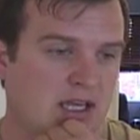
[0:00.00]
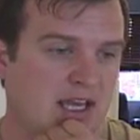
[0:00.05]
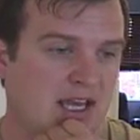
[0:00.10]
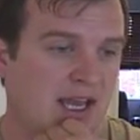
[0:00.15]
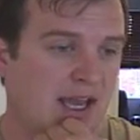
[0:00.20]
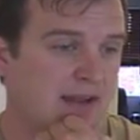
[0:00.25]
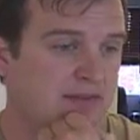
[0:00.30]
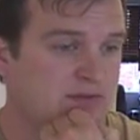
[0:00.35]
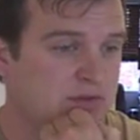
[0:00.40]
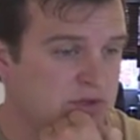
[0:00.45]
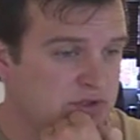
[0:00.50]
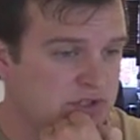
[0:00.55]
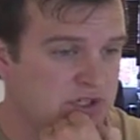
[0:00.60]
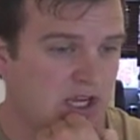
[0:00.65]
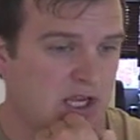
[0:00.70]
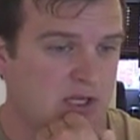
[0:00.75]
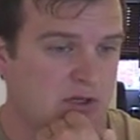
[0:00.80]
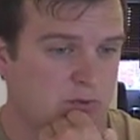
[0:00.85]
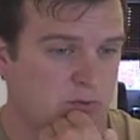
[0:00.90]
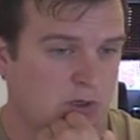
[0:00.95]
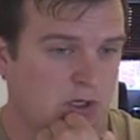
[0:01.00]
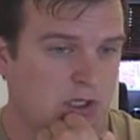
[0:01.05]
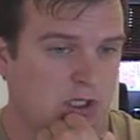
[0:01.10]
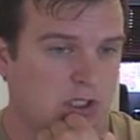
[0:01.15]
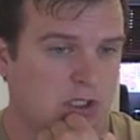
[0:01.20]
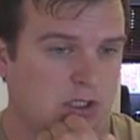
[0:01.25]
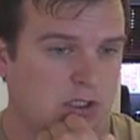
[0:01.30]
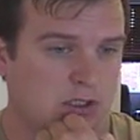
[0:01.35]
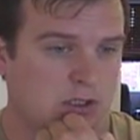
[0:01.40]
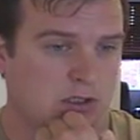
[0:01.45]
after
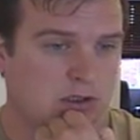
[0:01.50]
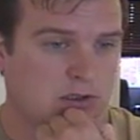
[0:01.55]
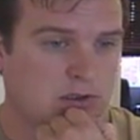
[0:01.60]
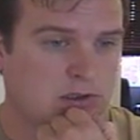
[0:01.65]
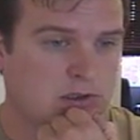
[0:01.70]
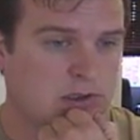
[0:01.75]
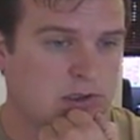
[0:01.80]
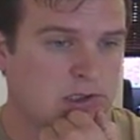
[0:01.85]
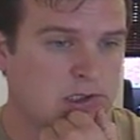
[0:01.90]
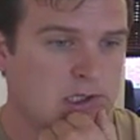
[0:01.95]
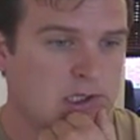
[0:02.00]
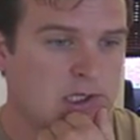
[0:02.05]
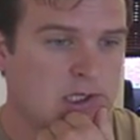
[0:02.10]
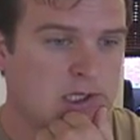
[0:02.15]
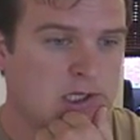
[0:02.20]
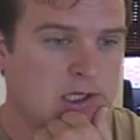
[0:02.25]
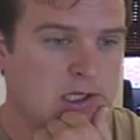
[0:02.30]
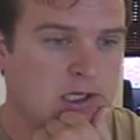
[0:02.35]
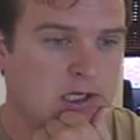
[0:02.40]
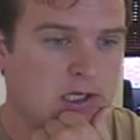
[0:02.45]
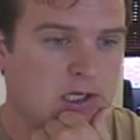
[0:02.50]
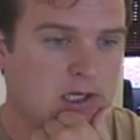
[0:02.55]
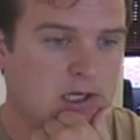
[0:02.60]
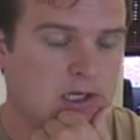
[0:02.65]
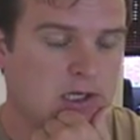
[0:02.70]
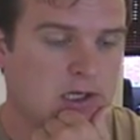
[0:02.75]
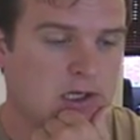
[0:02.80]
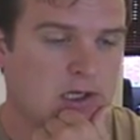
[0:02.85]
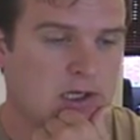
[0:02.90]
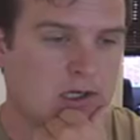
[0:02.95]
January,
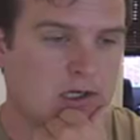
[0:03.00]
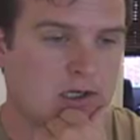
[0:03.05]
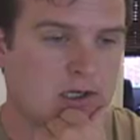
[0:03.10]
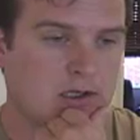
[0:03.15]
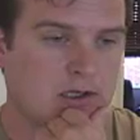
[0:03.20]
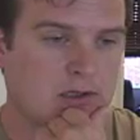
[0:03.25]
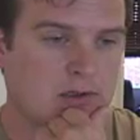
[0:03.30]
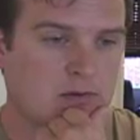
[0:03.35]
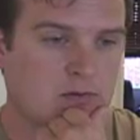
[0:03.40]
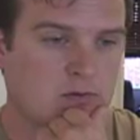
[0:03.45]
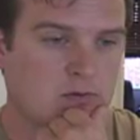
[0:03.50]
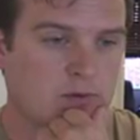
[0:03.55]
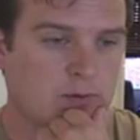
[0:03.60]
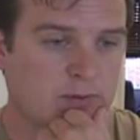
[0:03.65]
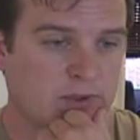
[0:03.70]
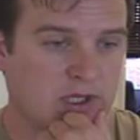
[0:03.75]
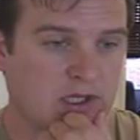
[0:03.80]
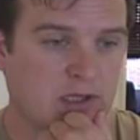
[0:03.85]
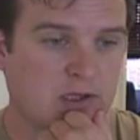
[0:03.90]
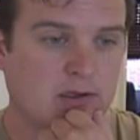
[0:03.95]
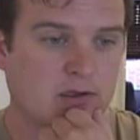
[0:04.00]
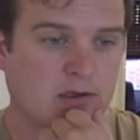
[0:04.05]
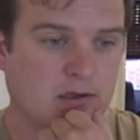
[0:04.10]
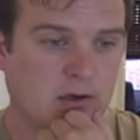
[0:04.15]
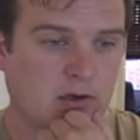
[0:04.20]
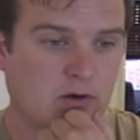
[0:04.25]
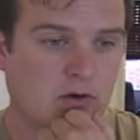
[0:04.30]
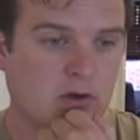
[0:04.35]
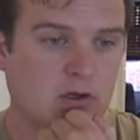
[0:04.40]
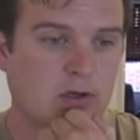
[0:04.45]
we'll begin to
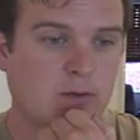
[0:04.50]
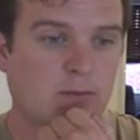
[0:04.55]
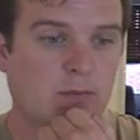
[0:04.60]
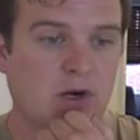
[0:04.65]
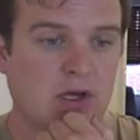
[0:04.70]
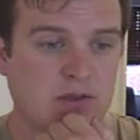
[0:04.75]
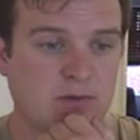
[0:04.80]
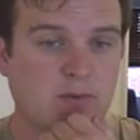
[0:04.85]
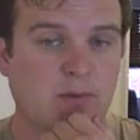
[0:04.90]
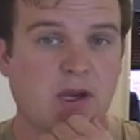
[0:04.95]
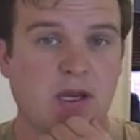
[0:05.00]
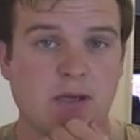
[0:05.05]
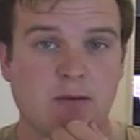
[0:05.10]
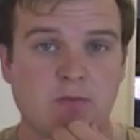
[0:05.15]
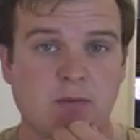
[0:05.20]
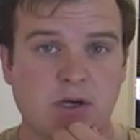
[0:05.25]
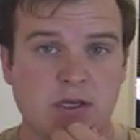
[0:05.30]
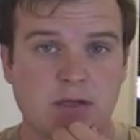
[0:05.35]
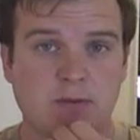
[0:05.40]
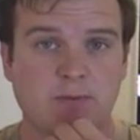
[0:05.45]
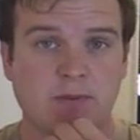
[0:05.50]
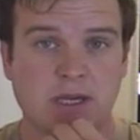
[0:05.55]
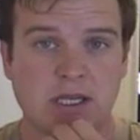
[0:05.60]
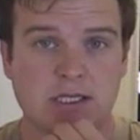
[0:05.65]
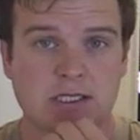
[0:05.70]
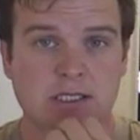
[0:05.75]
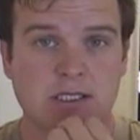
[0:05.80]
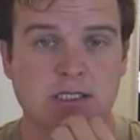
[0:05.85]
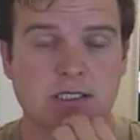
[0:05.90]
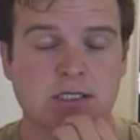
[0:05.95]
go on a month-by-month
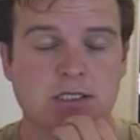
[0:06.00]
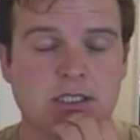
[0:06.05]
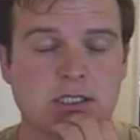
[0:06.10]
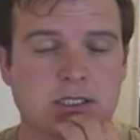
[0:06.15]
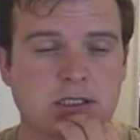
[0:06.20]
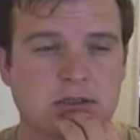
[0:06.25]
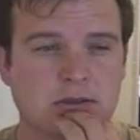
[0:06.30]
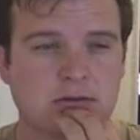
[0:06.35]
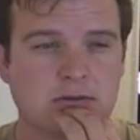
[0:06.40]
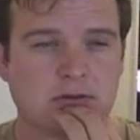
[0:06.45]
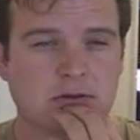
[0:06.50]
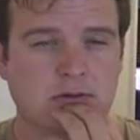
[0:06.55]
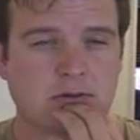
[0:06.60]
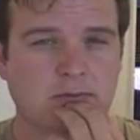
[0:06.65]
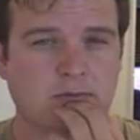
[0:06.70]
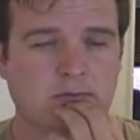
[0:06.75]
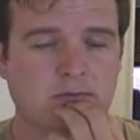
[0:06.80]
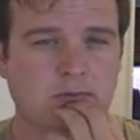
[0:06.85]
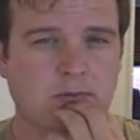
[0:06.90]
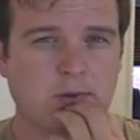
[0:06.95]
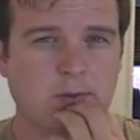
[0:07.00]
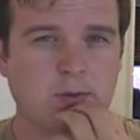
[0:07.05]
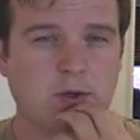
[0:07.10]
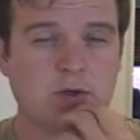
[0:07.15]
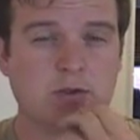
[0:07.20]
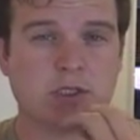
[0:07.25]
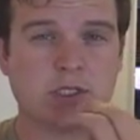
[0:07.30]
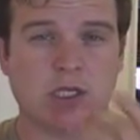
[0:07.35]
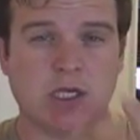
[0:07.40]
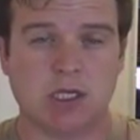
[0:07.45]
basis. Maybe
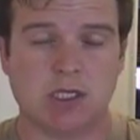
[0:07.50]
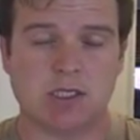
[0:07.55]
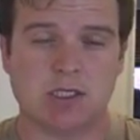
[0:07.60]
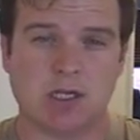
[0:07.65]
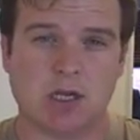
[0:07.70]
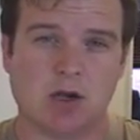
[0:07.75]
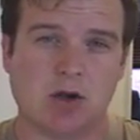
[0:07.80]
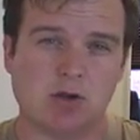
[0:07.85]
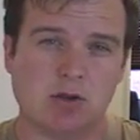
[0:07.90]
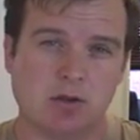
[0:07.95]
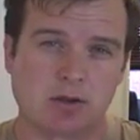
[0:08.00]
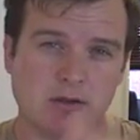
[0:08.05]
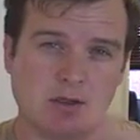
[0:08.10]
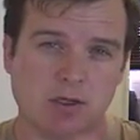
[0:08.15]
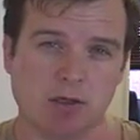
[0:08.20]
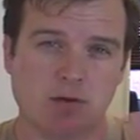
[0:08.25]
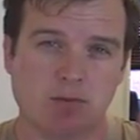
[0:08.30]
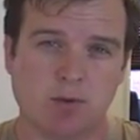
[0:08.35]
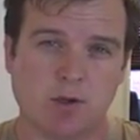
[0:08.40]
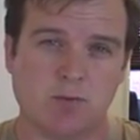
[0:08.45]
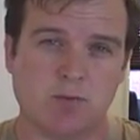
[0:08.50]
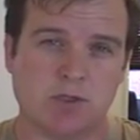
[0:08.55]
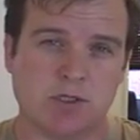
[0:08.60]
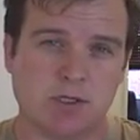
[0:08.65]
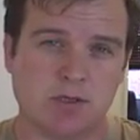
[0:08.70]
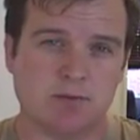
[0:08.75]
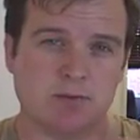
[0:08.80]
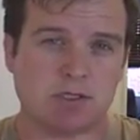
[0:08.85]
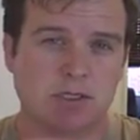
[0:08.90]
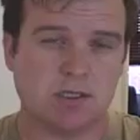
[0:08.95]
I'll change all the year
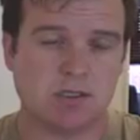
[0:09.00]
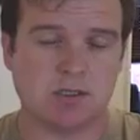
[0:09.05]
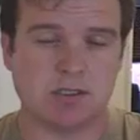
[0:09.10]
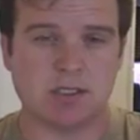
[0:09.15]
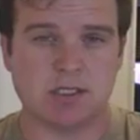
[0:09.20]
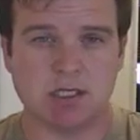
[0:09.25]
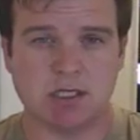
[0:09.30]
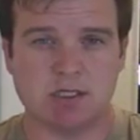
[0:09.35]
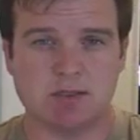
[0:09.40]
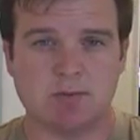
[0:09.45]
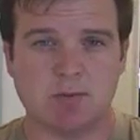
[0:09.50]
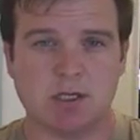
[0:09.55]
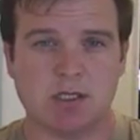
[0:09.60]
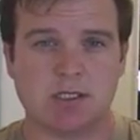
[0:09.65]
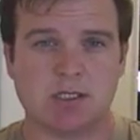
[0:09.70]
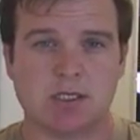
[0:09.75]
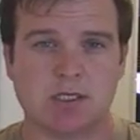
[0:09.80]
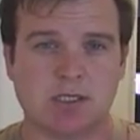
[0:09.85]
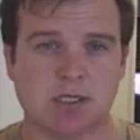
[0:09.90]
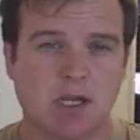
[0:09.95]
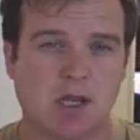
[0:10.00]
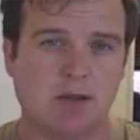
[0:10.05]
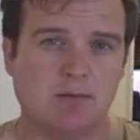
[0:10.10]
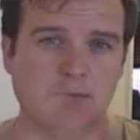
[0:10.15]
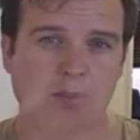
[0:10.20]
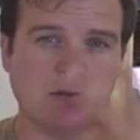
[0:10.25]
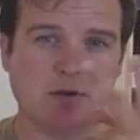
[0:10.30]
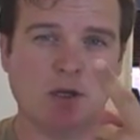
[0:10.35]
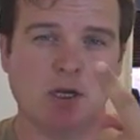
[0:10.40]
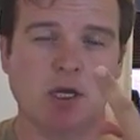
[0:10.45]
memberships into 6 months at a time
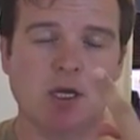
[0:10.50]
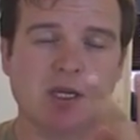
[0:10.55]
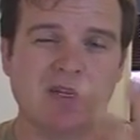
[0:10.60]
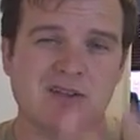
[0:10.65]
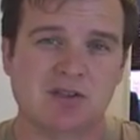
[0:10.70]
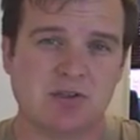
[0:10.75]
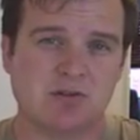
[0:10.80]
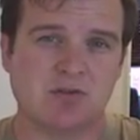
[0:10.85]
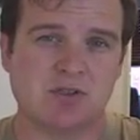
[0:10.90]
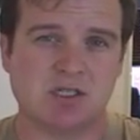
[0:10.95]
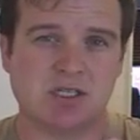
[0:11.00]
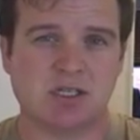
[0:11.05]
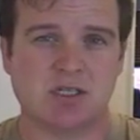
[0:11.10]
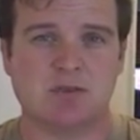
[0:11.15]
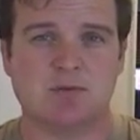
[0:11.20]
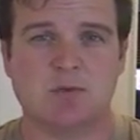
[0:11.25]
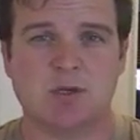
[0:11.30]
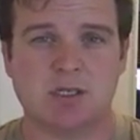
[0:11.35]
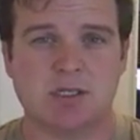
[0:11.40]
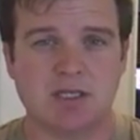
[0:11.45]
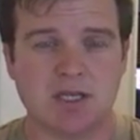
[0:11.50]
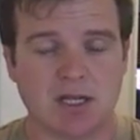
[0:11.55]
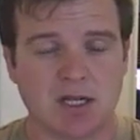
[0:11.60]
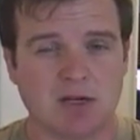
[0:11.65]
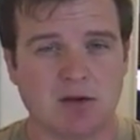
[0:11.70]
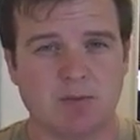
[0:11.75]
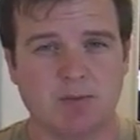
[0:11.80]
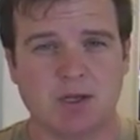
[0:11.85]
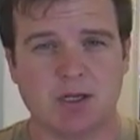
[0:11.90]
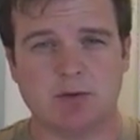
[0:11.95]
to 2 6 months
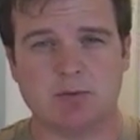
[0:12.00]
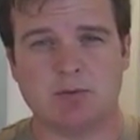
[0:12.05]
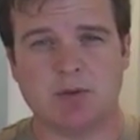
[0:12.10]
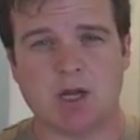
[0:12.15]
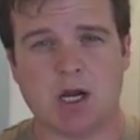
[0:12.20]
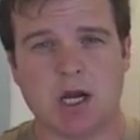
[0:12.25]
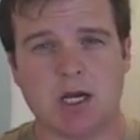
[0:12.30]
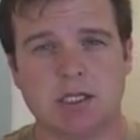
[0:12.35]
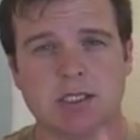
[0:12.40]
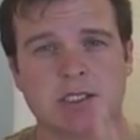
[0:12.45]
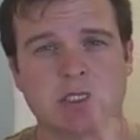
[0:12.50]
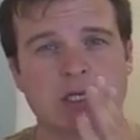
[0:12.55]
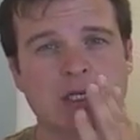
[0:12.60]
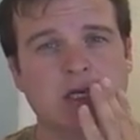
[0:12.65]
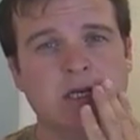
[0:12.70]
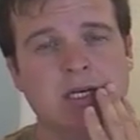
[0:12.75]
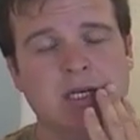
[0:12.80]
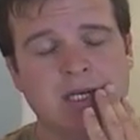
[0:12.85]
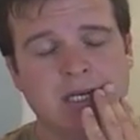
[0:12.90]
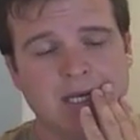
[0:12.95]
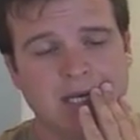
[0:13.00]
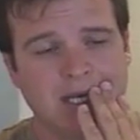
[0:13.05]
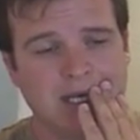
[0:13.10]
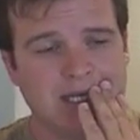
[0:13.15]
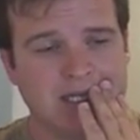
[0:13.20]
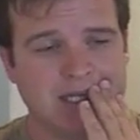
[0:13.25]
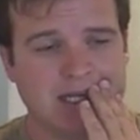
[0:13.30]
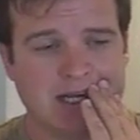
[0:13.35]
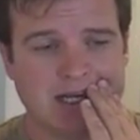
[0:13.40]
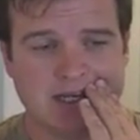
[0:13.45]
incremental blocks.
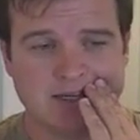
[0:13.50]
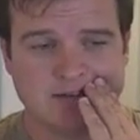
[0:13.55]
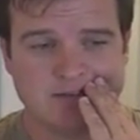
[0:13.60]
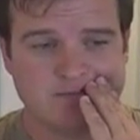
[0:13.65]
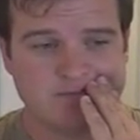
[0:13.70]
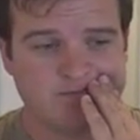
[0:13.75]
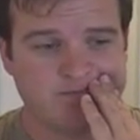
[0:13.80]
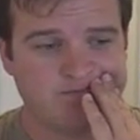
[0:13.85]
And then,